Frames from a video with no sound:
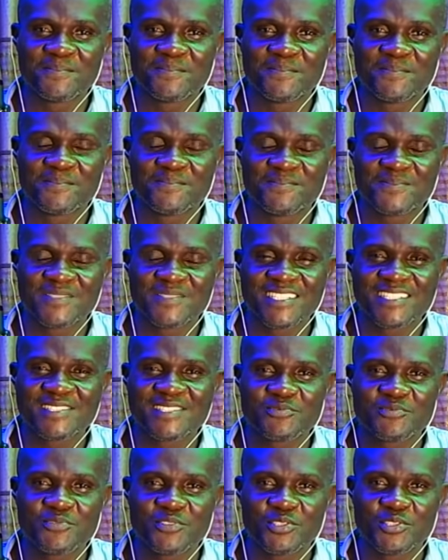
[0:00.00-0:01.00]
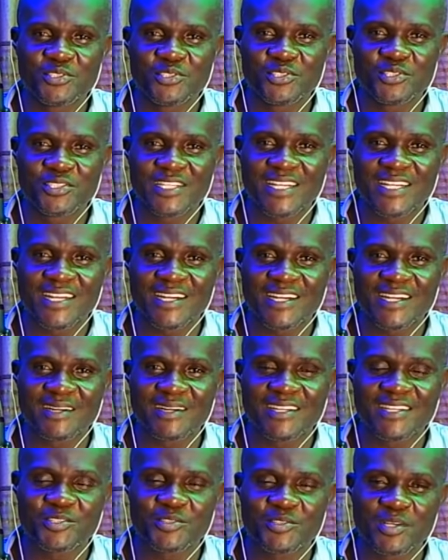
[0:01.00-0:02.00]
This video that
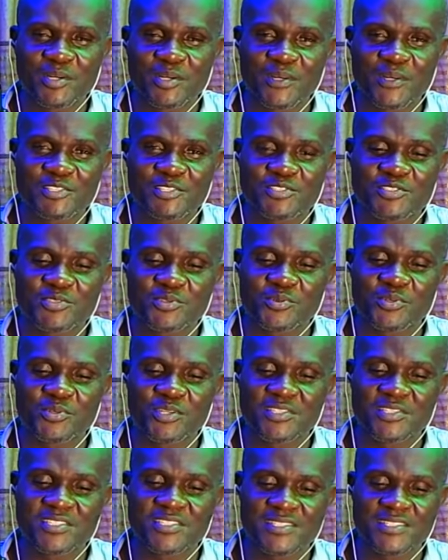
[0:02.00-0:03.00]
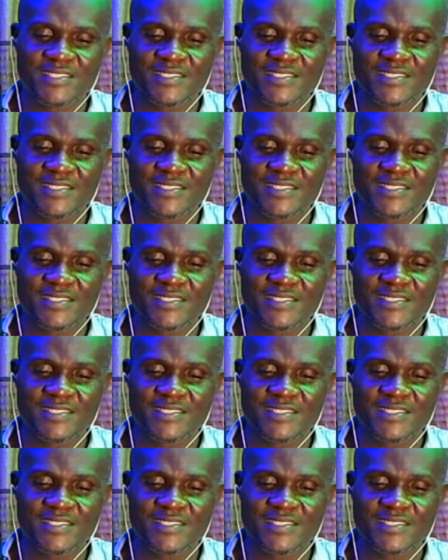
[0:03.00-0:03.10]
you're about to watch is,